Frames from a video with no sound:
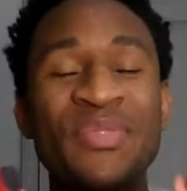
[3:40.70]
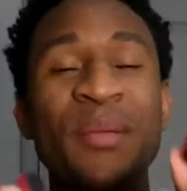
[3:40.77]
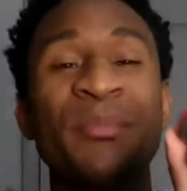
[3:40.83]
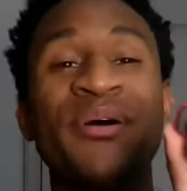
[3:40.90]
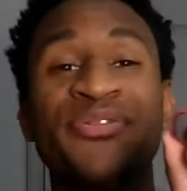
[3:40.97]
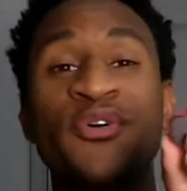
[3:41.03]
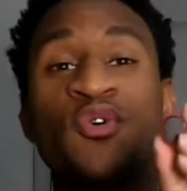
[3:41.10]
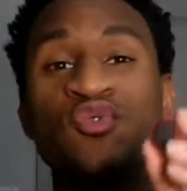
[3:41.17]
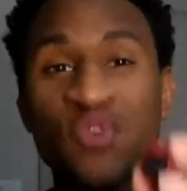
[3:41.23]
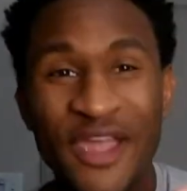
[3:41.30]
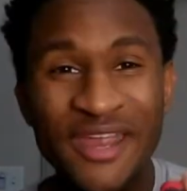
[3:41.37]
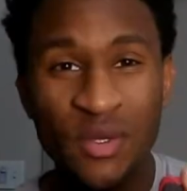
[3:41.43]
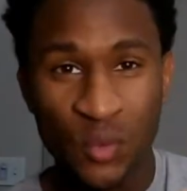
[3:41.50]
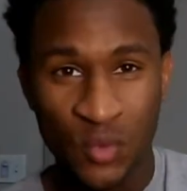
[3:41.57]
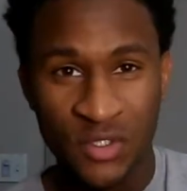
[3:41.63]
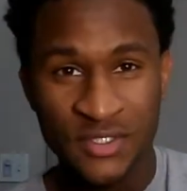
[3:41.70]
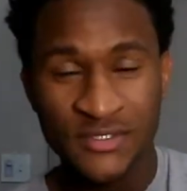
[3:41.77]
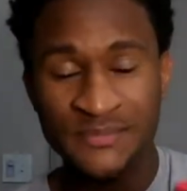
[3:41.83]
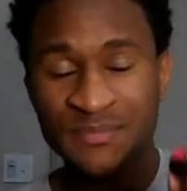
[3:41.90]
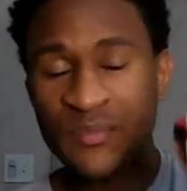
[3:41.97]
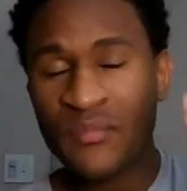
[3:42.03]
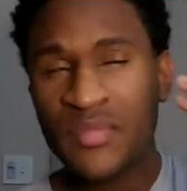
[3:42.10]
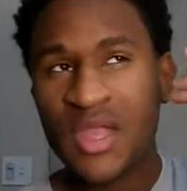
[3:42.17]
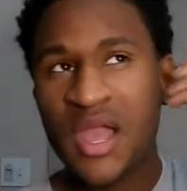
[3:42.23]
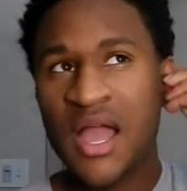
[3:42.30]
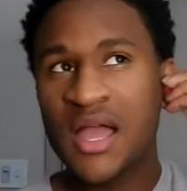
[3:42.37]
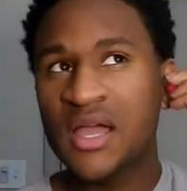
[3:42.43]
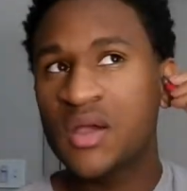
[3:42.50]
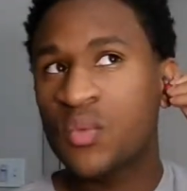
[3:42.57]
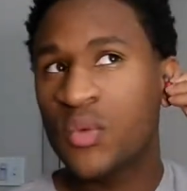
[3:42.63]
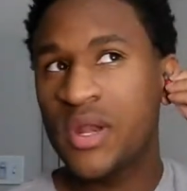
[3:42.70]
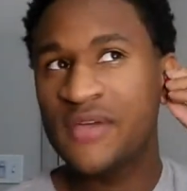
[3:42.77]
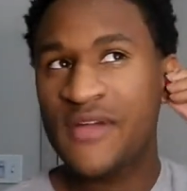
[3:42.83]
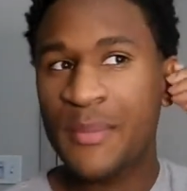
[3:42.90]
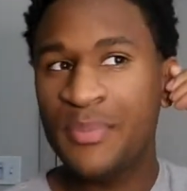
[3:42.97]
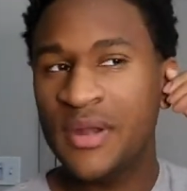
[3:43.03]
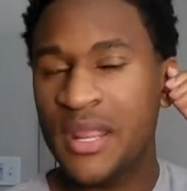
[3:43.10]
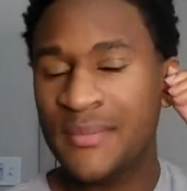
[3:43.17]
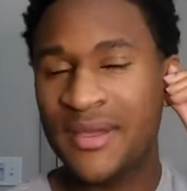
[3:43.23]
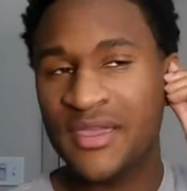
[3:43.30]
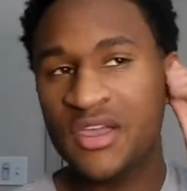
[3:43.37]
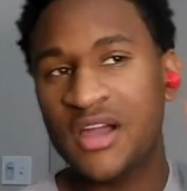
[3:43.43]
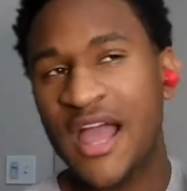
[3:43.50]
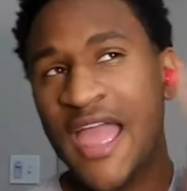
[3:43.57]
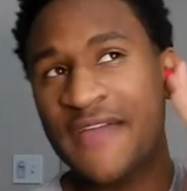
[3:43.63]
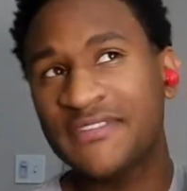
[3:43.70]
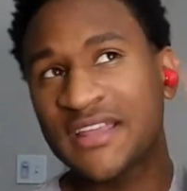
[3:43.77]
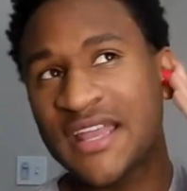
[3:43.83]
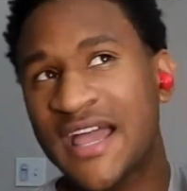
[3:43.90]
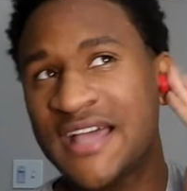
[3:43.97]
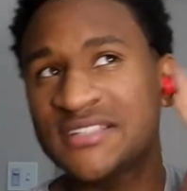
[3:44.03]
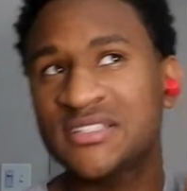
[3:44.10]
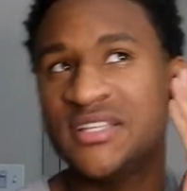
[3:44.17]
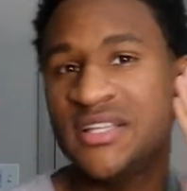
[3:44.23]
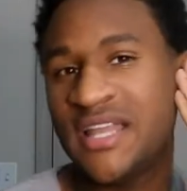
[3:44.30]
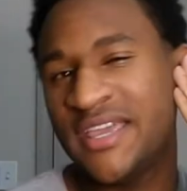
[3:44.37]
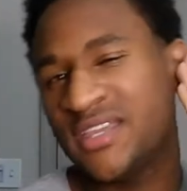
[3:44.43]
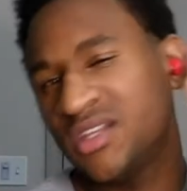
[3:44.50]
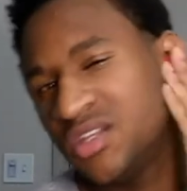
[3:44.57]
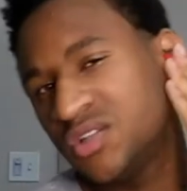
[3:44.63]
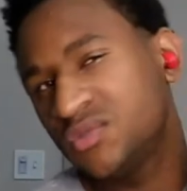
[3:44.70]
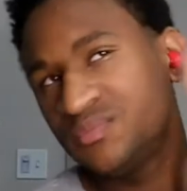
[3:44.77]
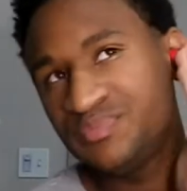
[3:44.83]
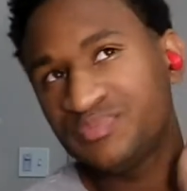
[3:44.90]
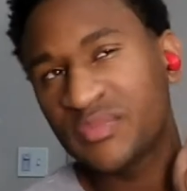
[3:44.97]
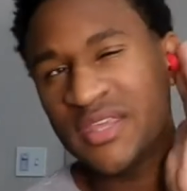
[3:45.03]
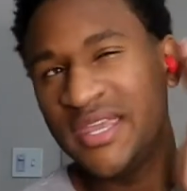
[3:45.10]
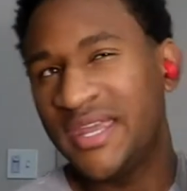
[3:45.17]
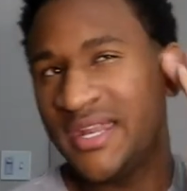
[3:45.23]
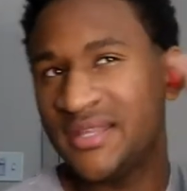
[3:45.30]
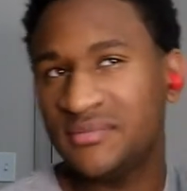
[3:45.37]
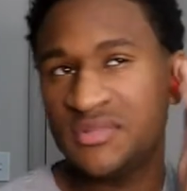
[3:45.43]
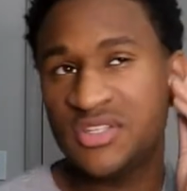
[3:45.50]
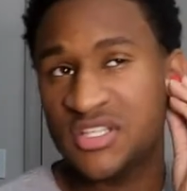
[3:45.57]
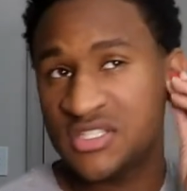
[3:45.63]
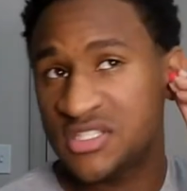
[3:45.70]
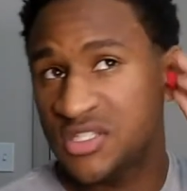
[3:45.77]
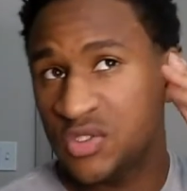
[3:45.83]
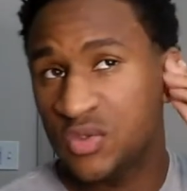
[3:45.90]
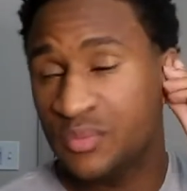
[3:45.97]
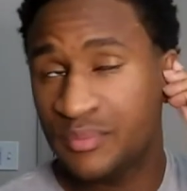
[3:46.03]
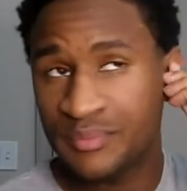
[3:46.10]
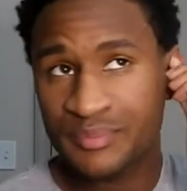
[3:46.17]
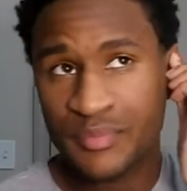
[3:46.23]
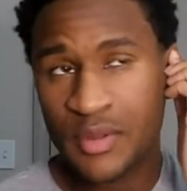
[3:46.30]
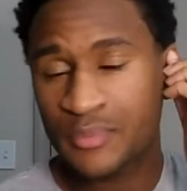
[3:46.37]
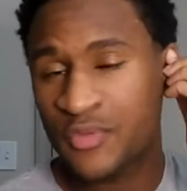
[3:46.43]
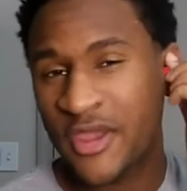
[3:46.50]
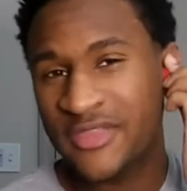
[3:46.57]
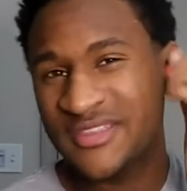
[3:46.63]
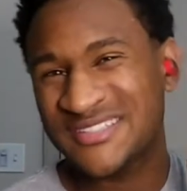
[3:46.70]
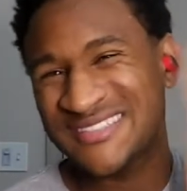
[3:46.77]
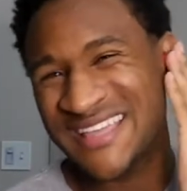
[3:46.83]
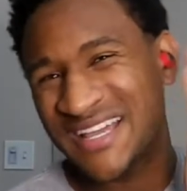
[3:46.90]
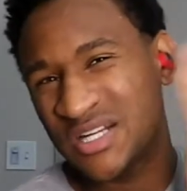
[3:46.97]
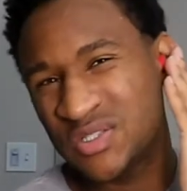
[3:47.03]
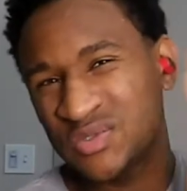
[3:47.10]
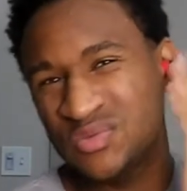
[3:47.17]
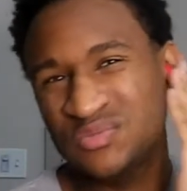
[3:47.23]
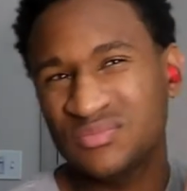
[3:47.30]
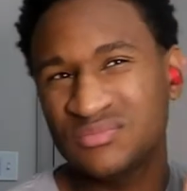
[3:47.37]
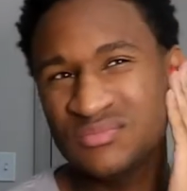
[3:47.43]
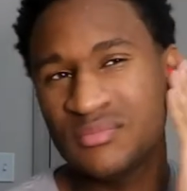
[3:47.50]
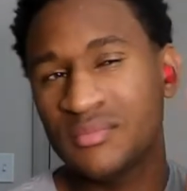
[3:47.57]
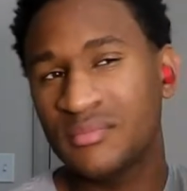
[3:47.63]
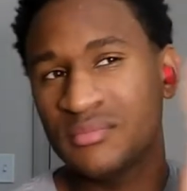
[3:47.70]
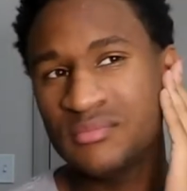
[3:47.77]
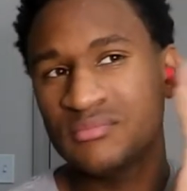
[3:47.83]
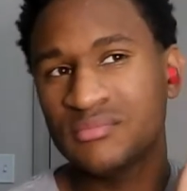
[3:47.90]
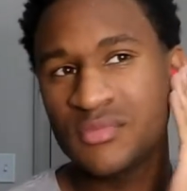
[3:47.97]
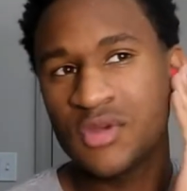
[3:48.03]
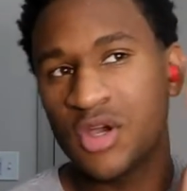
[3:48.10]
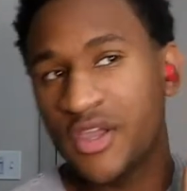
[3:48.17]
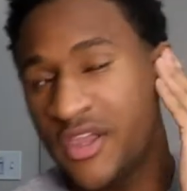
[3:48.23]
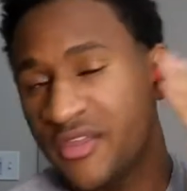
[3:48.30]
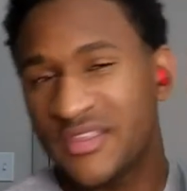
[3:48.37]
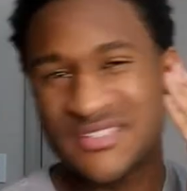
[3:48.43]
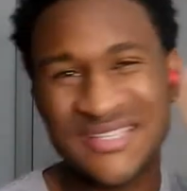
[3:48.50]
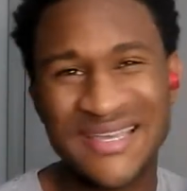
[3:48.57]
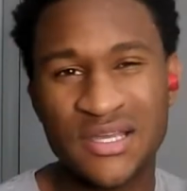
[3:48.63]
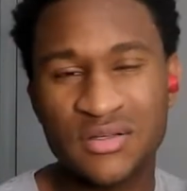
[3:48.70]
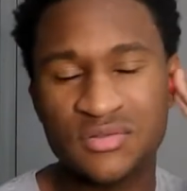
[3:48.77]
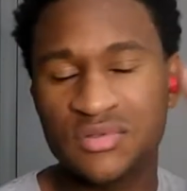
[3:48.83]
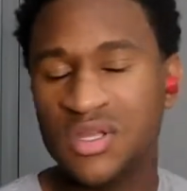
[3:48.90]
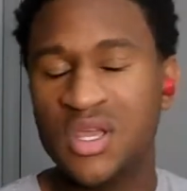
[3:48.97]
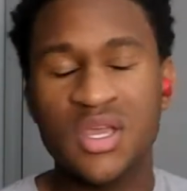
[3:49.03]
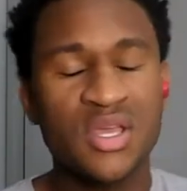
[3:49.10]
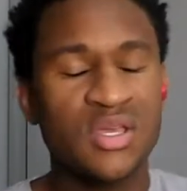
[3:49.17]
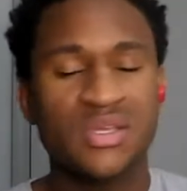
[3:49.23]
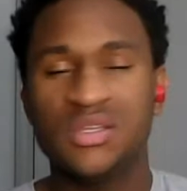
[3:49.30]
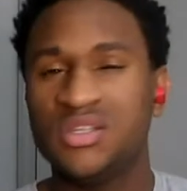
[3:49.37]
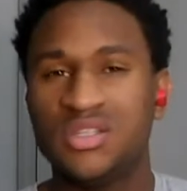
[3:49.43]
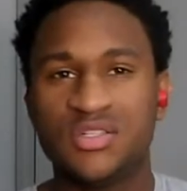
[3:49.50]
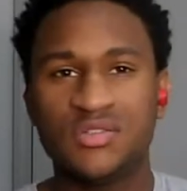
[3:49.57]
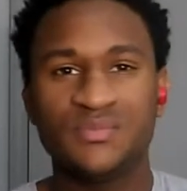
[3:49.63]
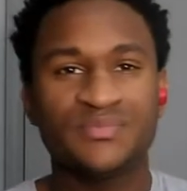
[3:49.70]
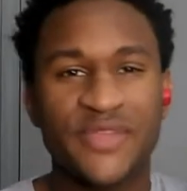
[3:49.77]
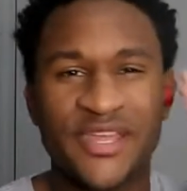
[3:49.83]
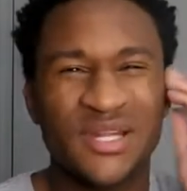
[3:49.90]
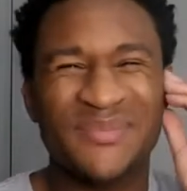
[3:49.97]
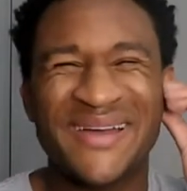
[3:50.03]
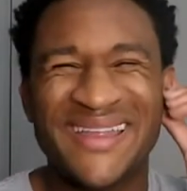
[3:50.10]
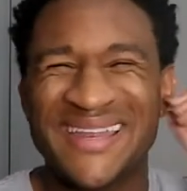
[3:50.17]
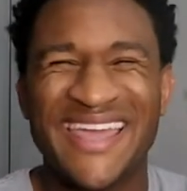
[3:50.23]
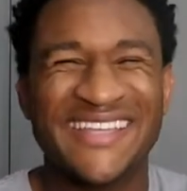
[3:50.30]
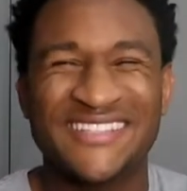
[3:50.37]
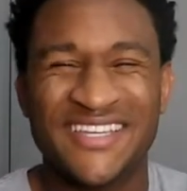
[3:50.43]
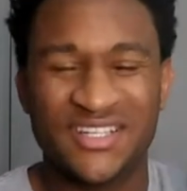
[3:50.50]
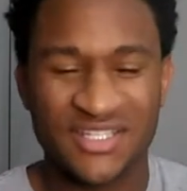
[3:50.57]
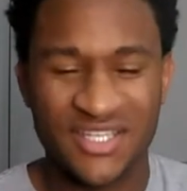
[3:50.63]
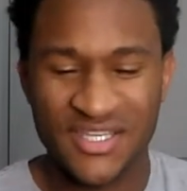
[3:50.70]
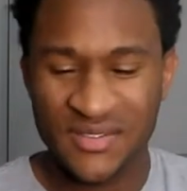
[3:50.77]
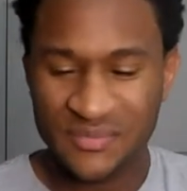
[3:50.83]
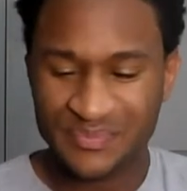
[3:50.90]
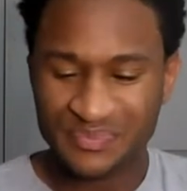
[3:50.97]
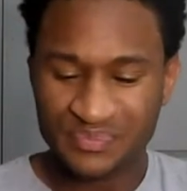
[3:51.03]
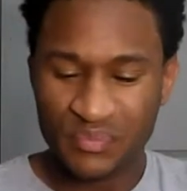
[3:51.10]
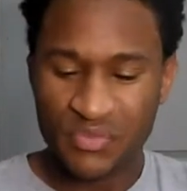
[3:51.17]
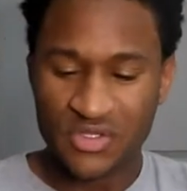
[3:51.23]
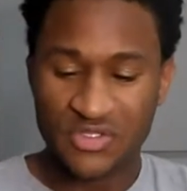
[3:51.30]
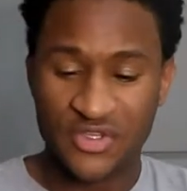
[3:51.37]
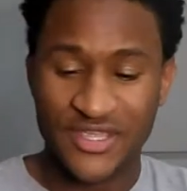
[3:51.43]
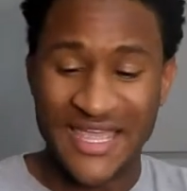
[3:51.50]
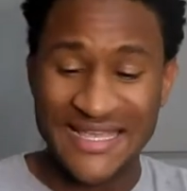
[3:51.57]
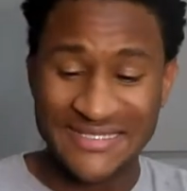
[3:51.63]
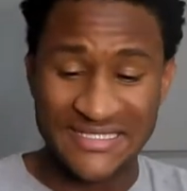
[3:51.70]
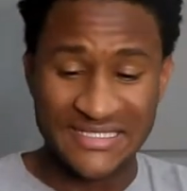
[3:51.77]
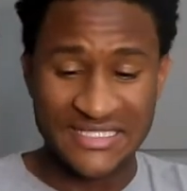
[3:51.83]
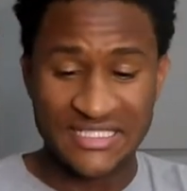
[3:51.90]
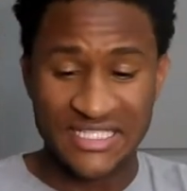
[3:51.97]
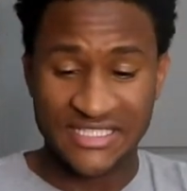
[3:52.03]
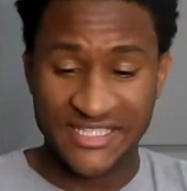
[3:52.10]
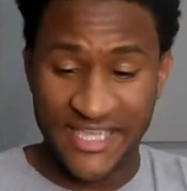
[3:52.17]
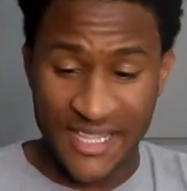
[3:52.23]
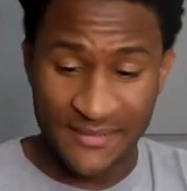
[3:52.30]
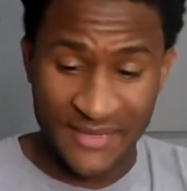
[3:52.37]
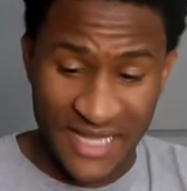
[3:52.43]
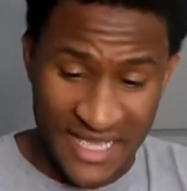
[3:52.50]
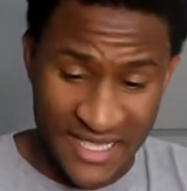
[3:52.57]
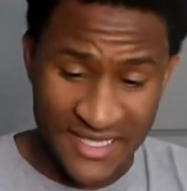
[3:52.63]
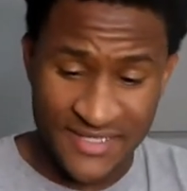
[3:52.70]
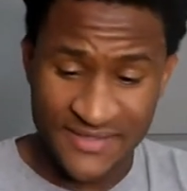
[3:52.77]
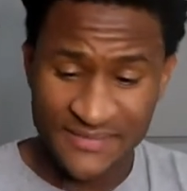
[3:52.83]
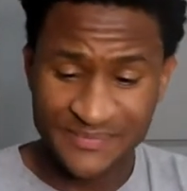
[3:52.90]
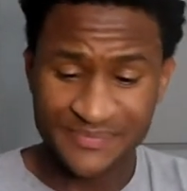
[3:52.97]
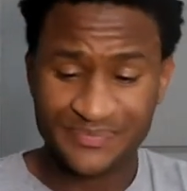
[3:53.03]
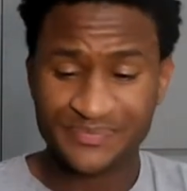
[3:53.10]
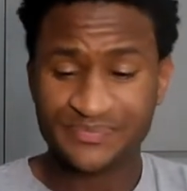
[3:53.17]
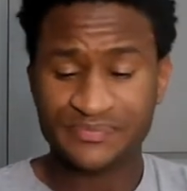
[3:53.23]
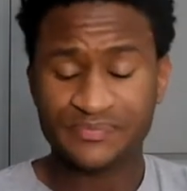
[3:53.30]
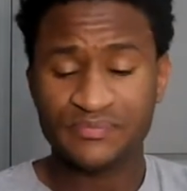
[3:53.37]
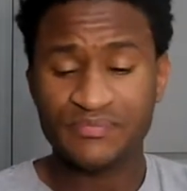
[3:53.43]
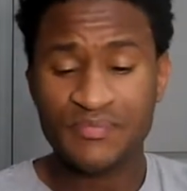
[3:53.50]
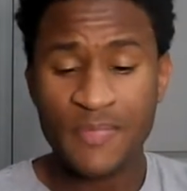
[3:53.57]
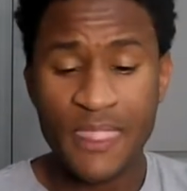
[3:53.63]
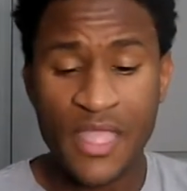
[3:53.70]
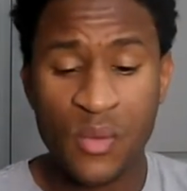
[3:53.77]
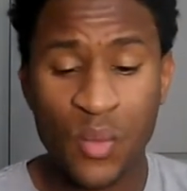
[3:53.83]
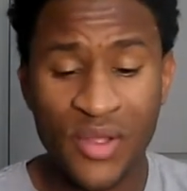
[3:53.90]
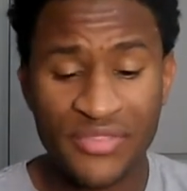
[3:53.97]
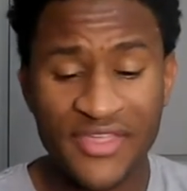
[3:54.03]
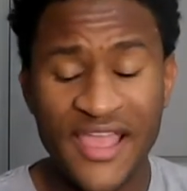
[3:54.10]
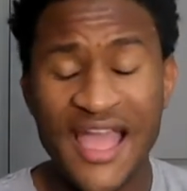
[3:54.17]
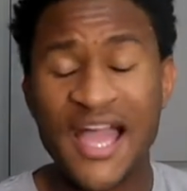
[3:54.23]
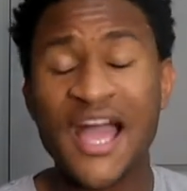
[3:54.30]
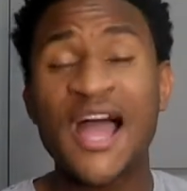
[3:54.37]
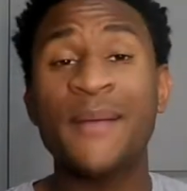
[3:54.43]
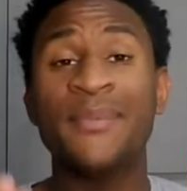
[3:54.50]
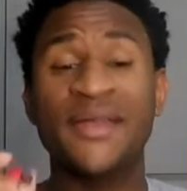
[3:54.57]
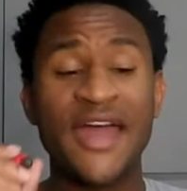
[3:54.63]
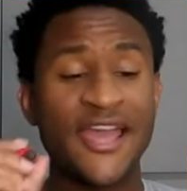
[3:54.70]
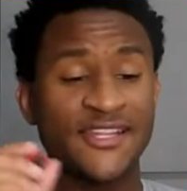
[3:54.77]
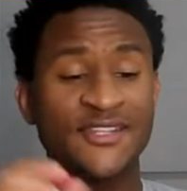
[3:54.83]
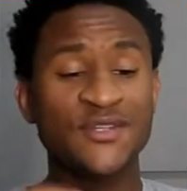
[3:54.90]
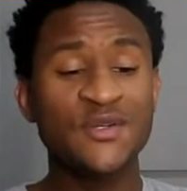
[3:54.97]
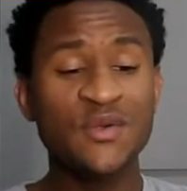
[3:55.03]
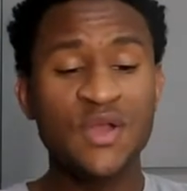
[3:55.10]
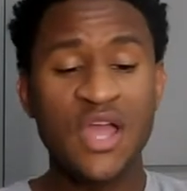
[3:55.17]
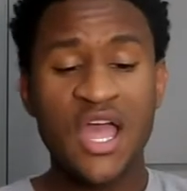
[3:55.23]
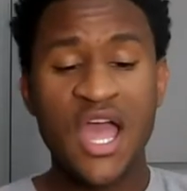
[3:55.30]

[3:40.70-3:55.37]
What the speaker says: but the right one, whenever I put it in my ear, I have to constantly, like, you know, hit it just to bring the sound or hear the sound, you know, ain't nobody like that, okay? So you guys, this is a damn lie. One thing, but I do